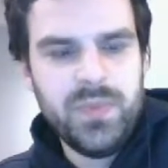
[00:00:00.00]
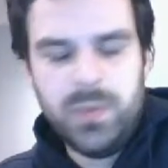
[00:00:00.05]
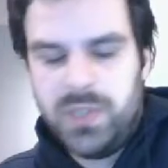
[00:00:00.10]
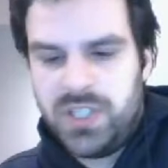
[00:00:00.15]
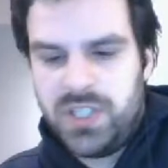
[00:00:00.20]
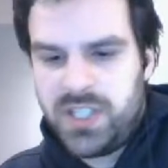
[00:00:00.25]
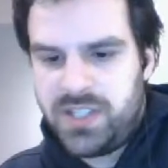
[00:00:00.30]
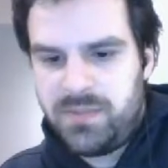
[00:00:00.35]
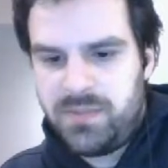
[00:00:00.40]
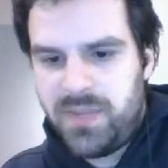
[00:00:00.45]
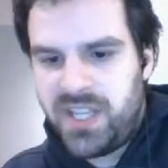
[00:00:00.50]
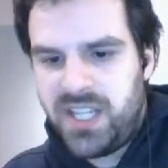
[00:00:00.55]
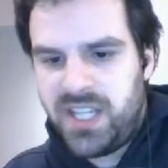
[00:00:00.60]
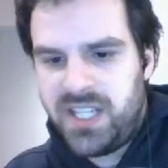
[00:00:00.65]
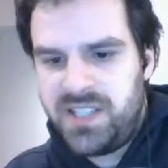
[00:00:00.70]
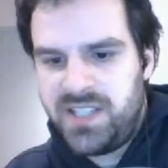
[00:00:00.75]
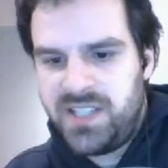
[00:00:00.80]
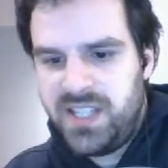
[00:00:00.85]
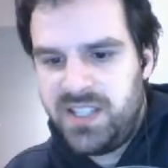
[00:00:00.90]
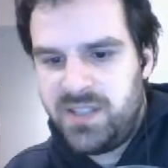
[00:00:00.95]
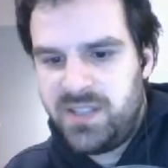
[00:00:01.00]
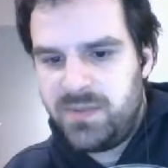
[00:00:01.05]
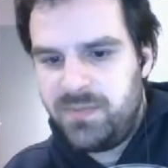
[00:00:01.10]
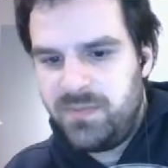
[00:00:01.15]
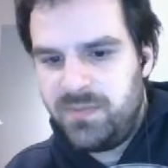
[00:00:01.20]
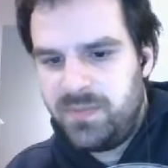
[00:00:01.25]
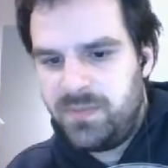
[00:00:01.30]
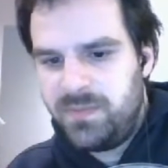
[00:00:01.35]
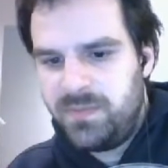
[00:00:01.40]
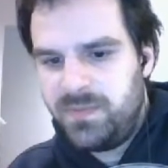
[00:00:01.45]
which doesn't make any
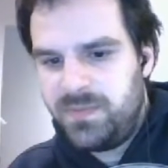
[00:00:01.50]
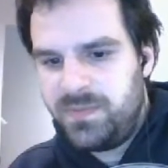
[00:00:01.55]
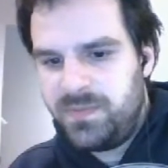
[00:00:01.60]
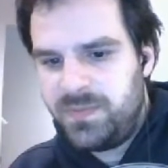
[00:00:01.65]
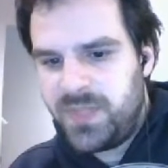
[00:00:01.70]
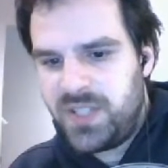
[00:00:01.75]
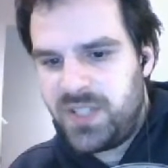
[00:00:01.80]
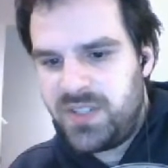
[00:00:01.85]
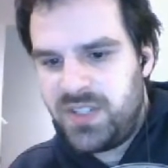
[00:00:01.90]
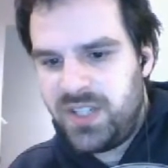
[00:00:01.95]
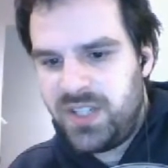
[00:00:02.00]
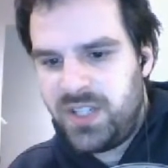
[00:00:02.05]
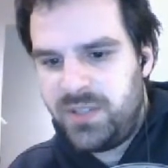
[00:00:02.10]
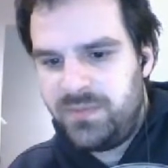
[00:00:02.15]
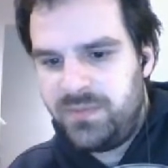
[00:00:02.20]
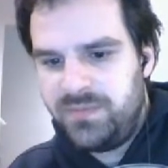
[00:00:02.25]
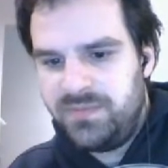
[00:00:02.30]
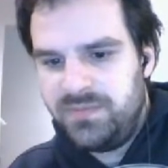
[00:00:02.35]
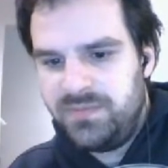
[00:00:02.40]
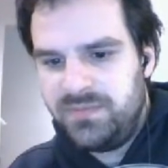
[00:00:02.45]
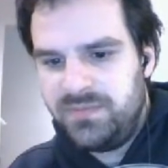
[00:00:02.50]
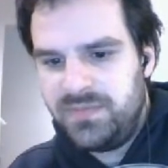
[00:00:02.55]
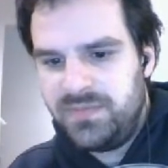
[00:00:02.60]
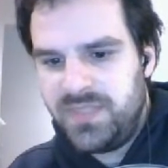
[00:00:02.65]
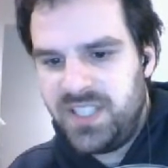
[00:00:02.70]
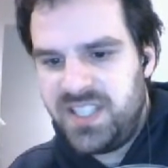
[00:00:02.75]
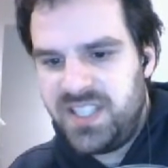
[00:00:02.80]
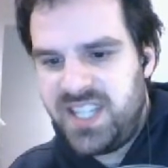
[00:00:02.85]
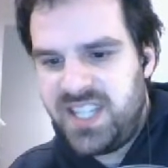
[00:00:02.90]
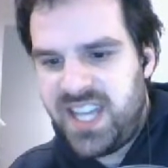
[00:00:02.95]
sense because,
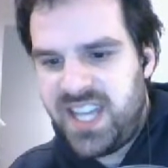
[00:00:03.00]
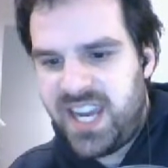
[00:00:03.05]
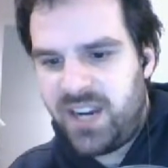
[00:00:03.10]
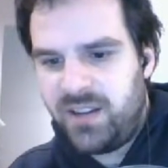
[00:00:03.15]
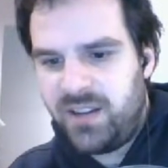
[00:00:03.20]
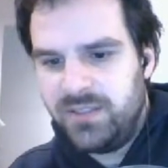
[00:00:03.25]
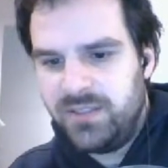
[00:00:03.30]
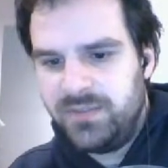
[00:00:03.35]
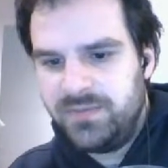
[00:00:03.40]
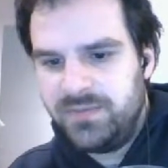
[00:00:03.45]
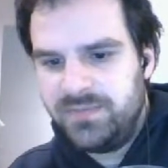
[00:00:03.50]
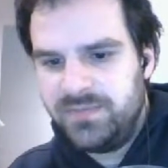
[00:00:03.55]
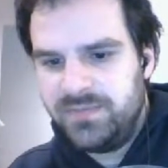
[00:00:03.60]
it's there.